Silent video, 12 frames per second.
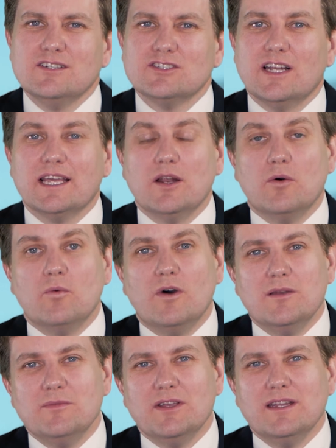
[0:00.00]
Should I get a
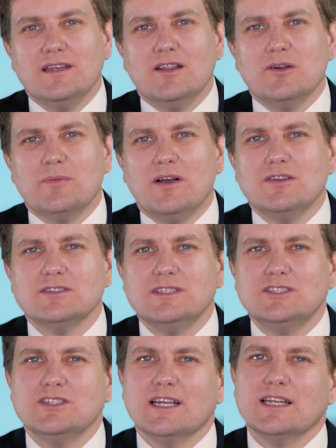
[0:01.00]
$1 million
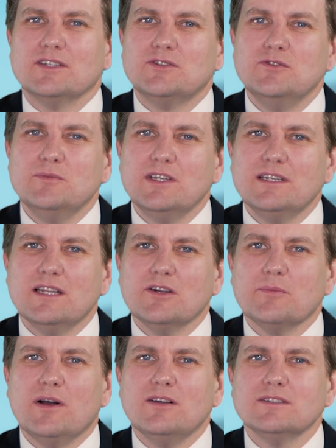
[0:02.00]
policy? Should I get a $2
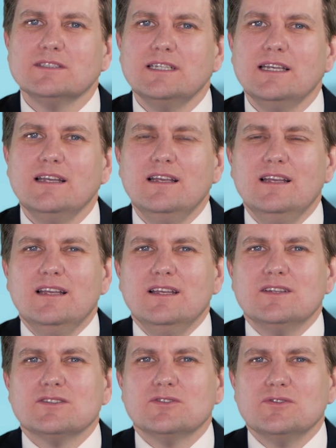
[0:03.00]
million policy?
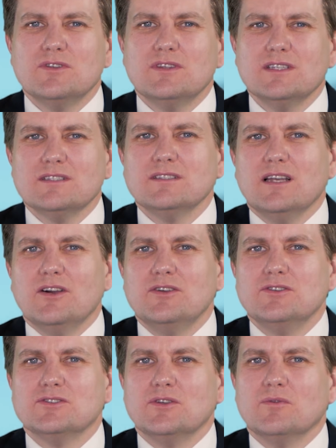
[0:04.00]
So this is how it usually